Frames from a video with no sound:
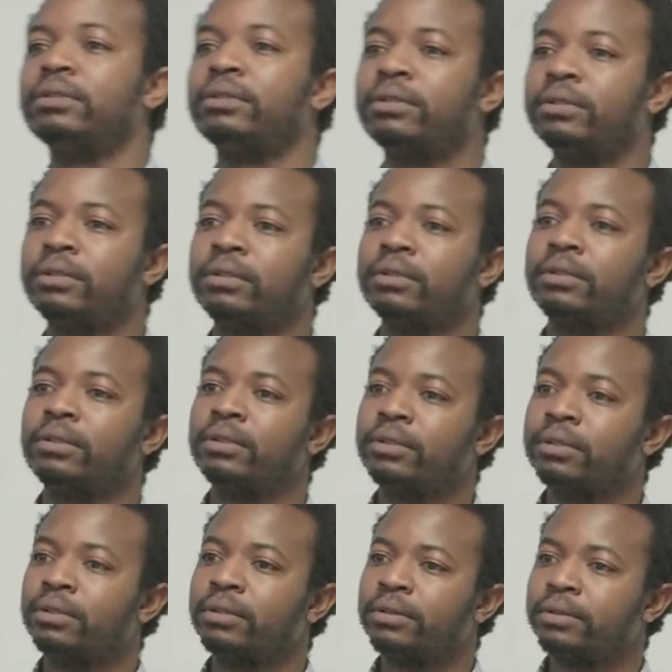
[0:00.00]
in, in their own
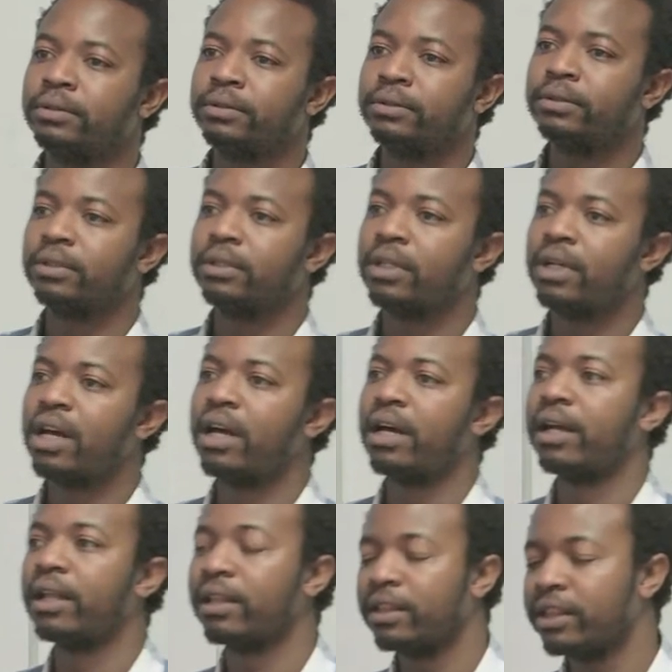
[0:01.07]
org? Uh,
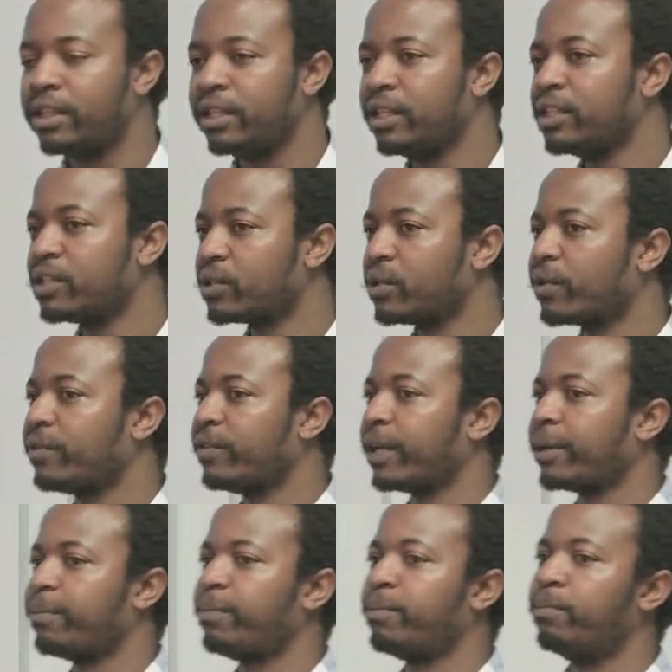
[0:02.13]
it's sort of
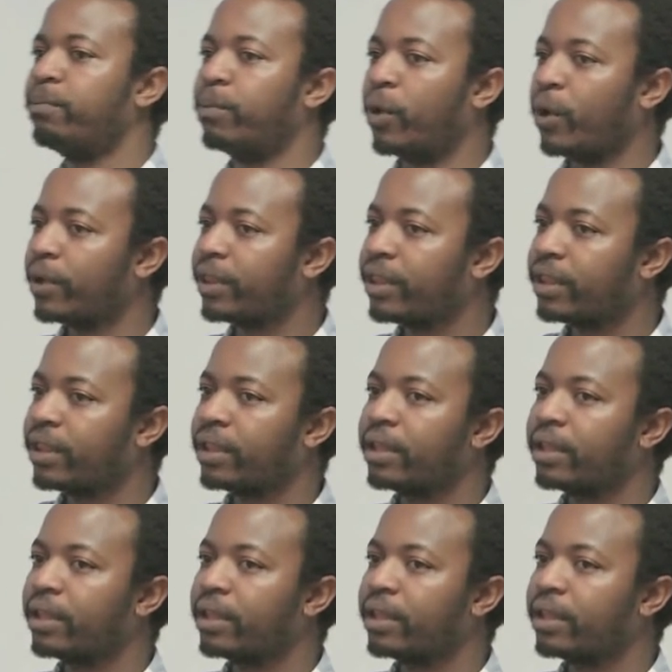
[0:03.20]
like both.